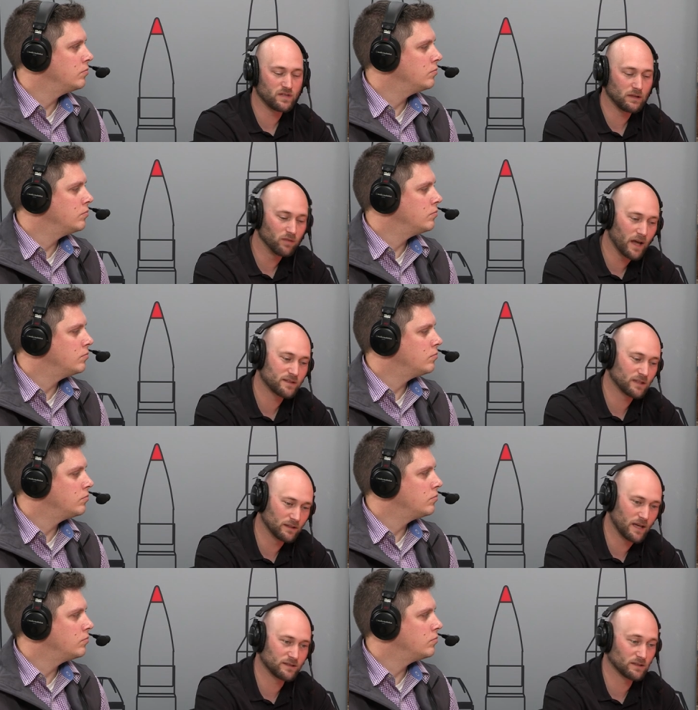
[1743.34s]
Speaker 1: see less
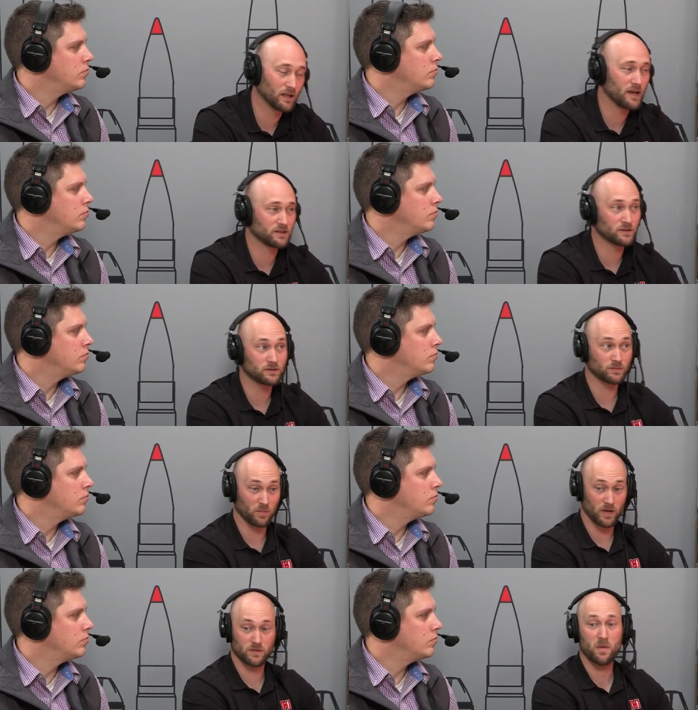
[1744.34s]
and less and less,
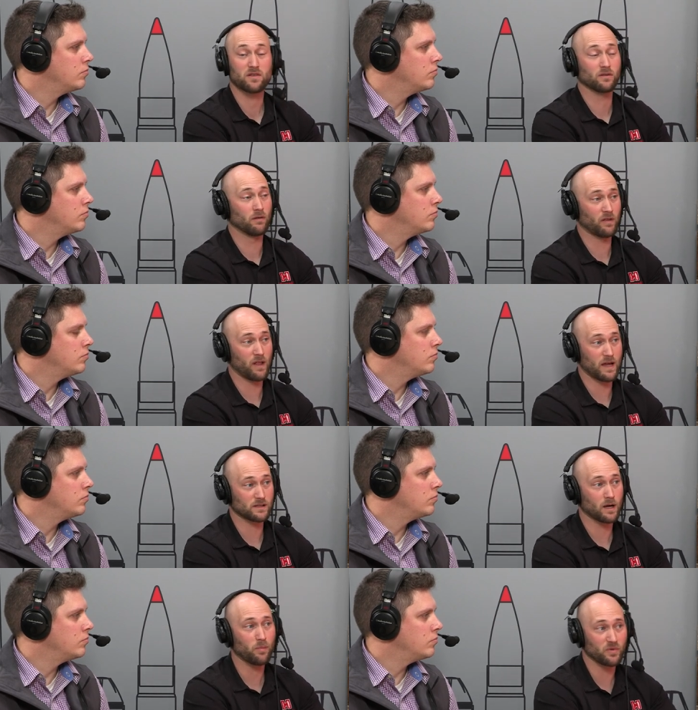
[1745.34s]
especially over the
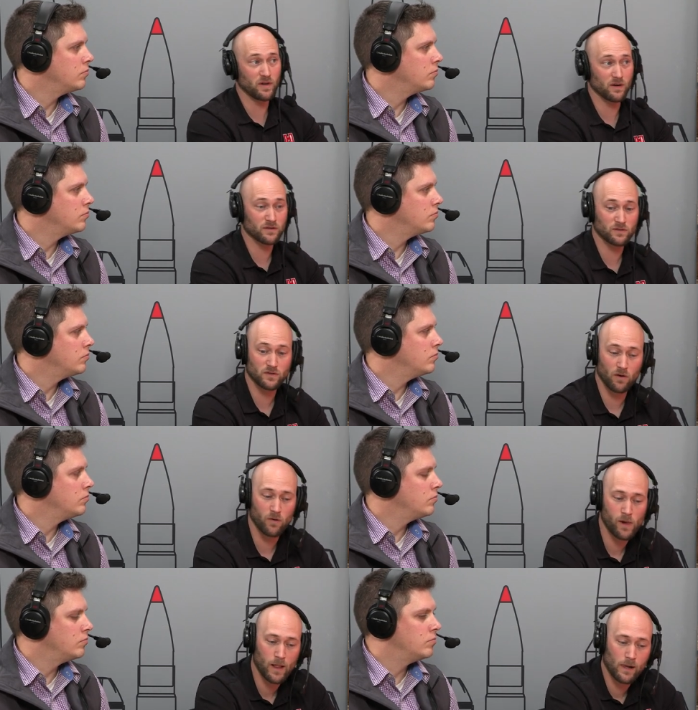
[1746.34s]
last couple years.
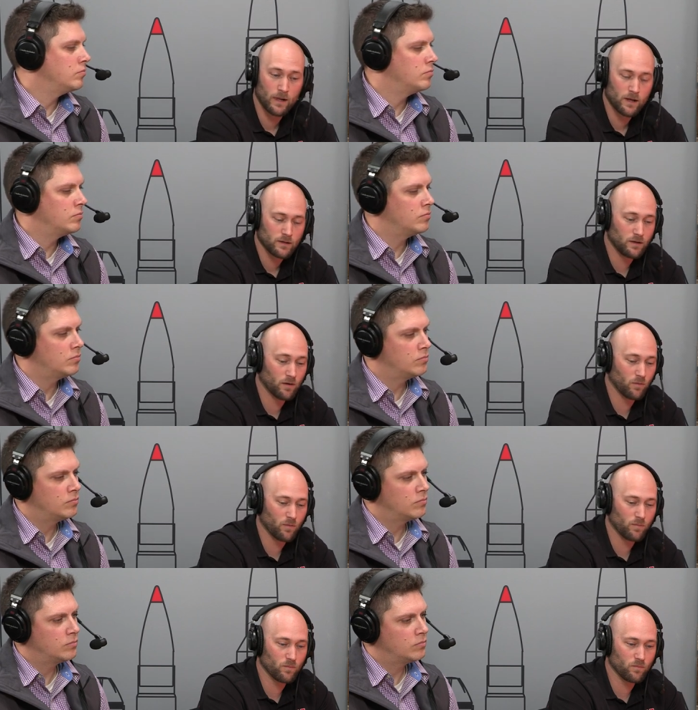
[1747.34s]
So, you know,
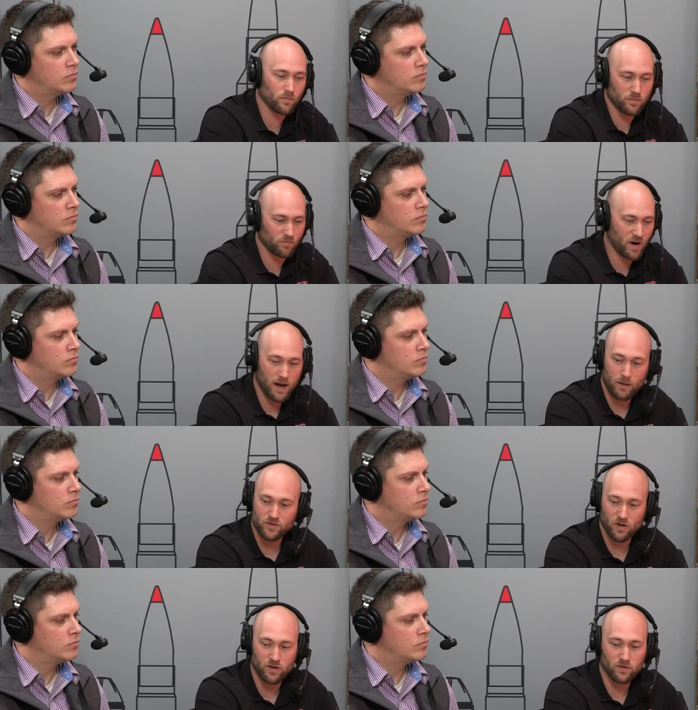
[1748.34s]
Brad, I'm
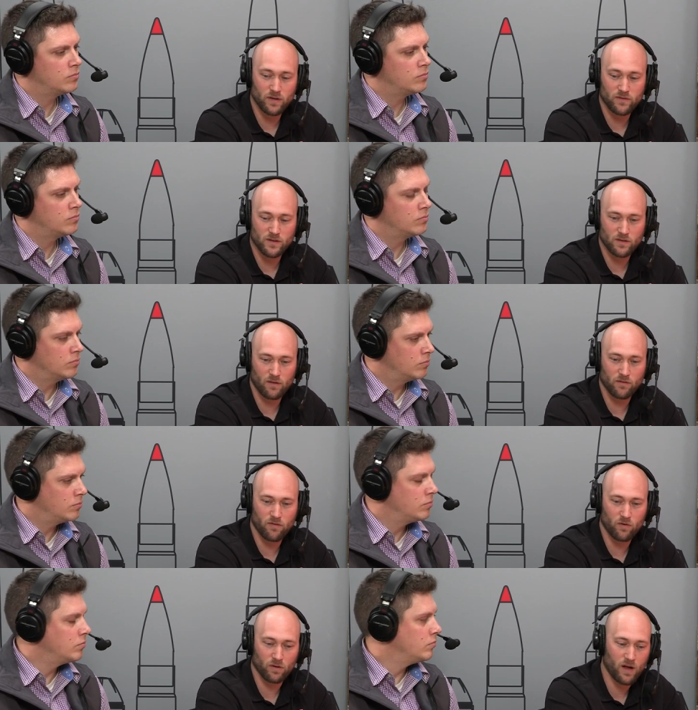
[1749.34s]
sure you get this on the
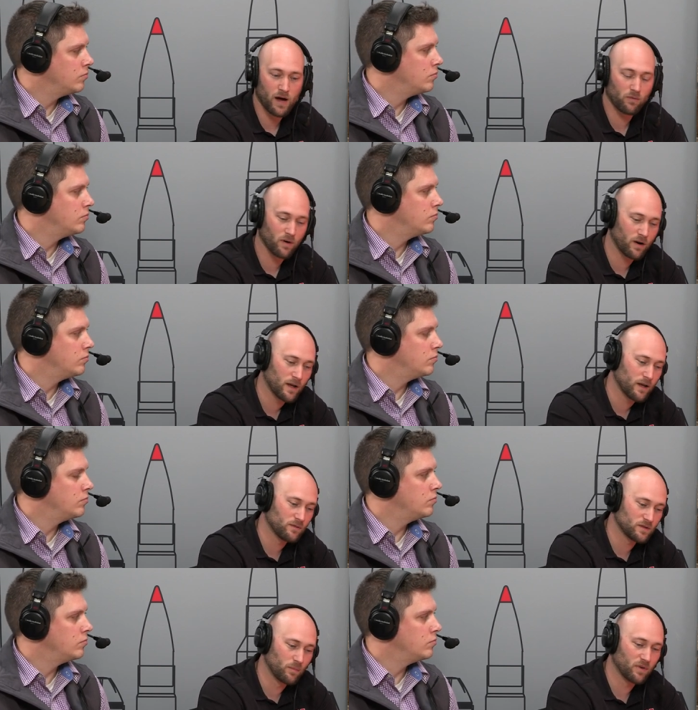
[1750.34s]
phone a lot, where
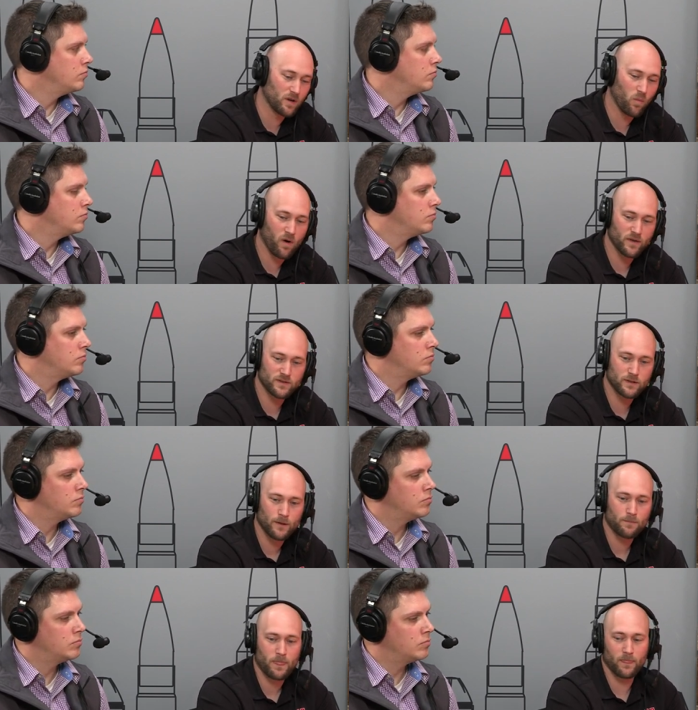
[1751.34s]
somebody wants,
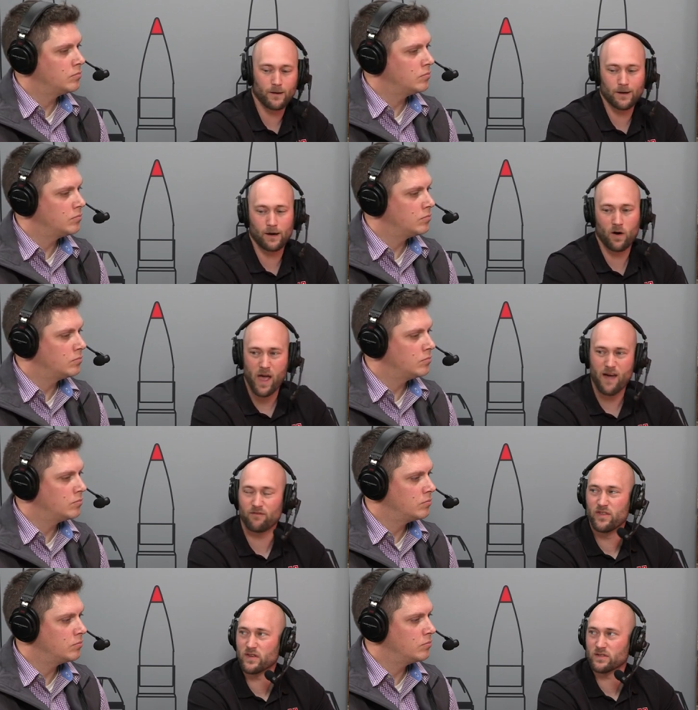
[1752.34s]
oh, I
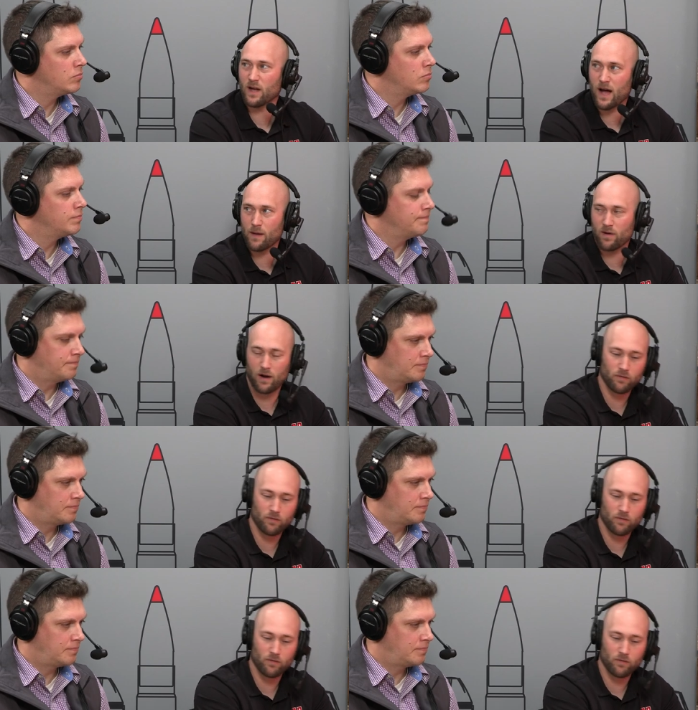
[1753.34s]
have this die, but I